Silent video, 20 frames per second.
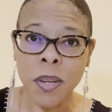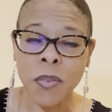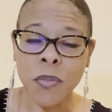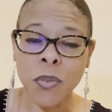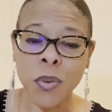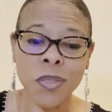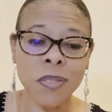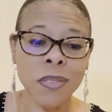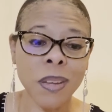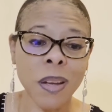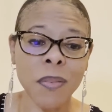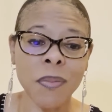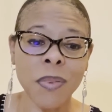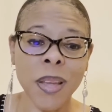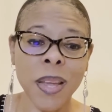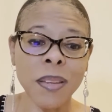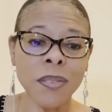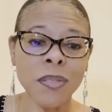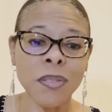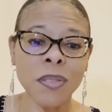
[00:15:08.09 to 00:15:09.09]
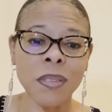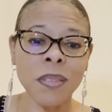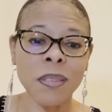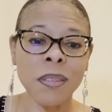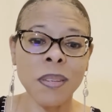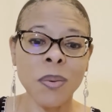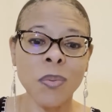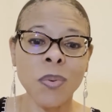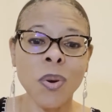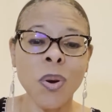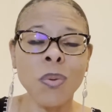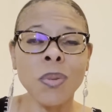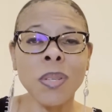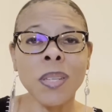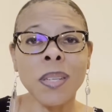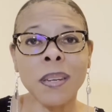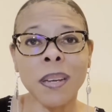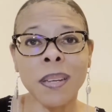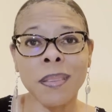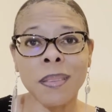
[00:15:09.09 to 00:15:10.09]
for salvation will only
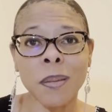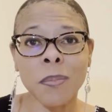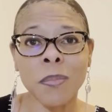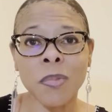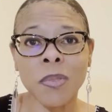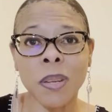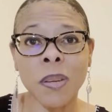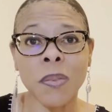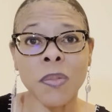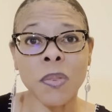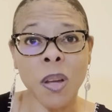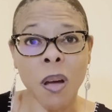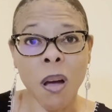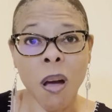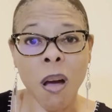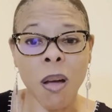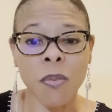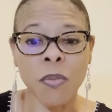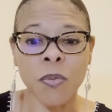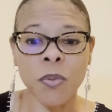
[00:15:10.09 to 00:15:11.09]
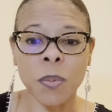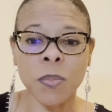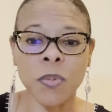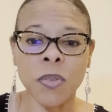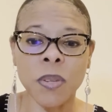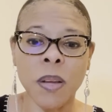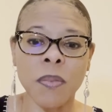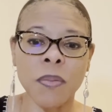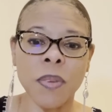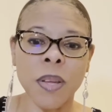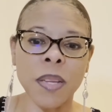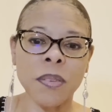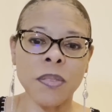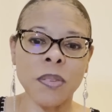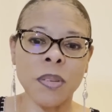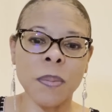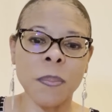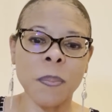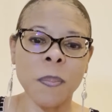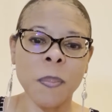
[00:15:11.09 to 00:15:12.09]
cut themselves off from
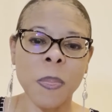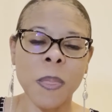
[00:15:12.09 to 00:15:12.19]
salvation.